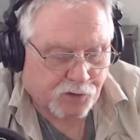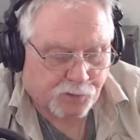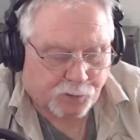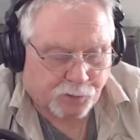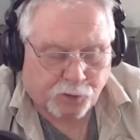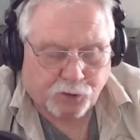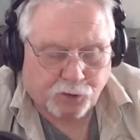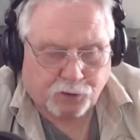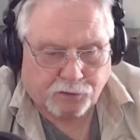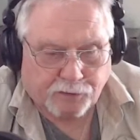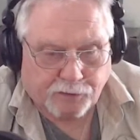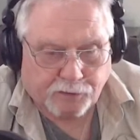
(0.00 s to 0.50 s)

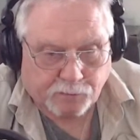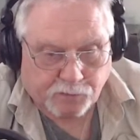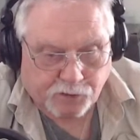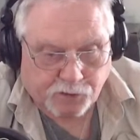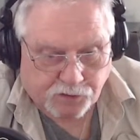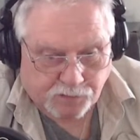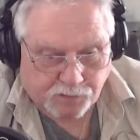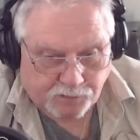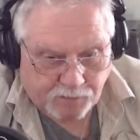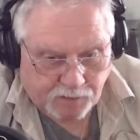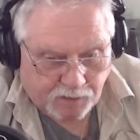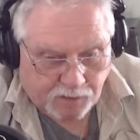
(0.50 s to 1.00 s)
programs.
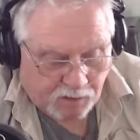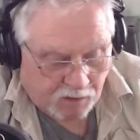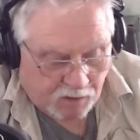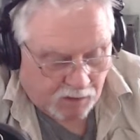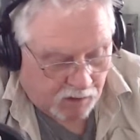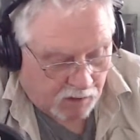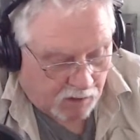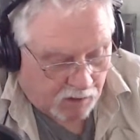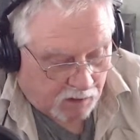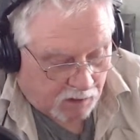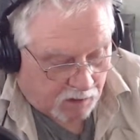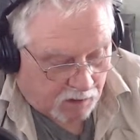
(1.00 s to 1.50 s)

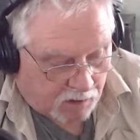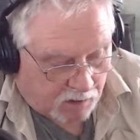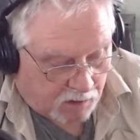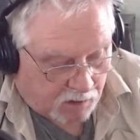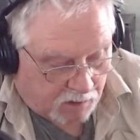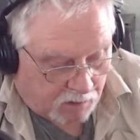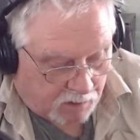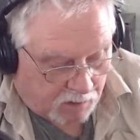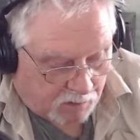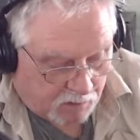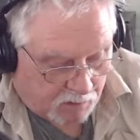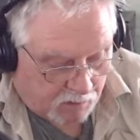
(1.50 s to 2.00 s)

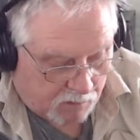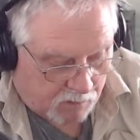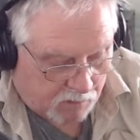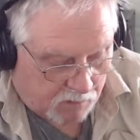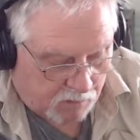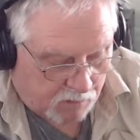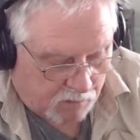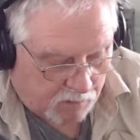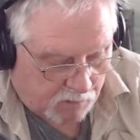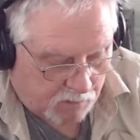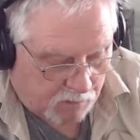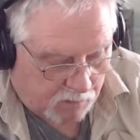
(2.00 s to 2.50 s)

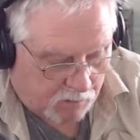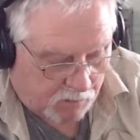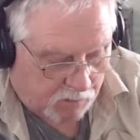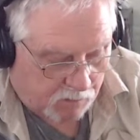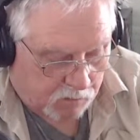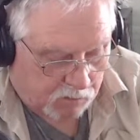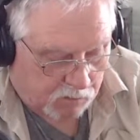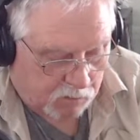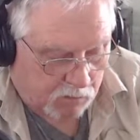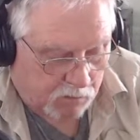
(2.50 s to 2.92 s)
Ooh.